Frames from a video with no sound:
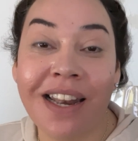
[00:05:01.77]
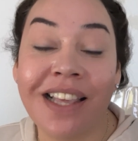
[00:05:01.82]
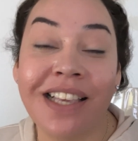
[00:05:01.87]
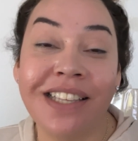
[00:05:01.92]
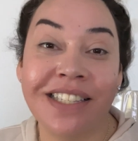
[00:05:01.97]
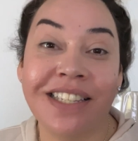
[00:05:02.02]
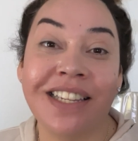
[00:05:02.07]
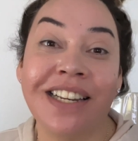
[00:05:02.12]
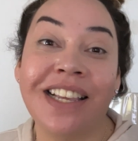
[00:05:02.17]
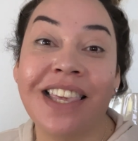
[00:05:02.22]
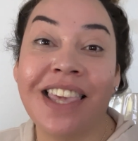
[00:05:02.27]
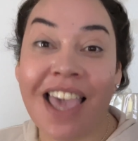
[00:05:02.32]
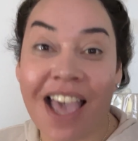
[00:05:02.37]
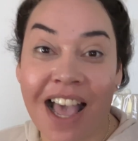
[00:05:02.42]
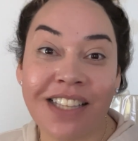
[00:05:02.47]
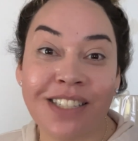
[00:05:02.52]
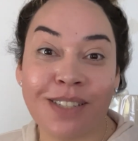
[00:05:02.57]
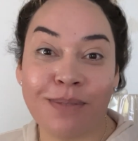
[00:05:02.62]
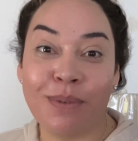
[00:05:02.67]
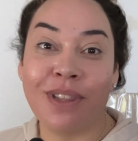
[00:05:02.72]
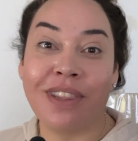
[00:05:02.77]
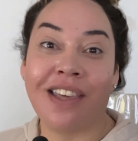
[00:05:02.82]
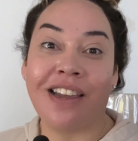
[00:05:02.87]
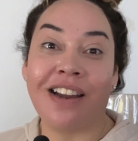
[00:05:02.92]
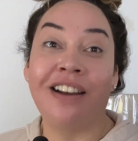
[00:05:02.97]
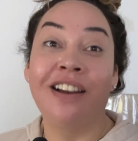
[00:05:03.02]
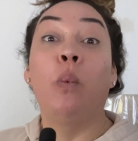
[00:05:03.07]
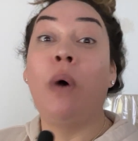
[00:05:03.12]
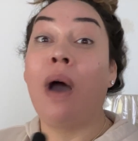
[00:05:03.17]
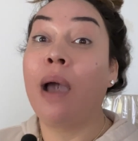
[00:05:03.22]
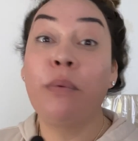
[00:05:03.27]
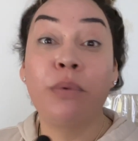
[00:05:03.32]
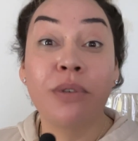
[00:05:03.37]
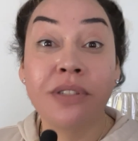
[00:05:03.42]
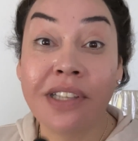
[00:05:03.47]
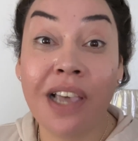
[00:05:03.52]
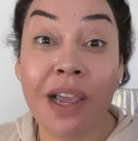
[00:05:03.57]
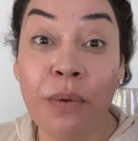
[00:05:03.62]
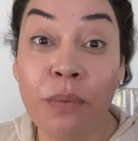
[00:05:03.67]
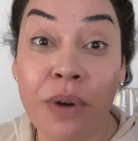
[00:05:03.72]
He's gonna catch me there. Why
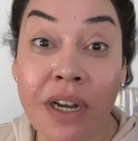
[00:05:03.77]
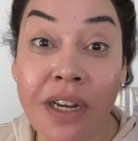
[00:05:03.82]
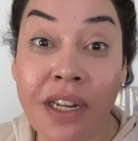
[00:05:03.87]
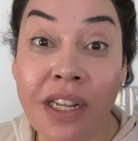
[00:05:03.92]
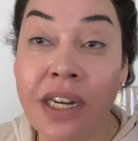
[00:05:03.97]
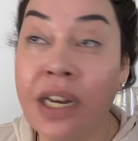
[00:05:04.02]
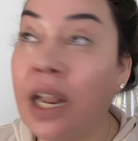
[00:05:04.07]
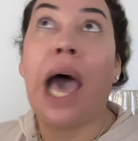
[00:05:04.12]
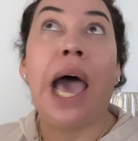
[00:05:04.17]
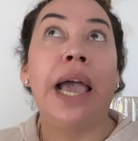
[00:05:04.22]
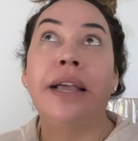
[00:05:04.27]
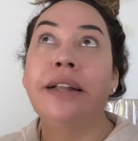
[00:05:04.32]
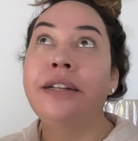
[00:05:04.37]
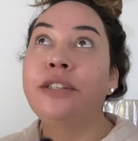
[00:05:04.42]
was I running? I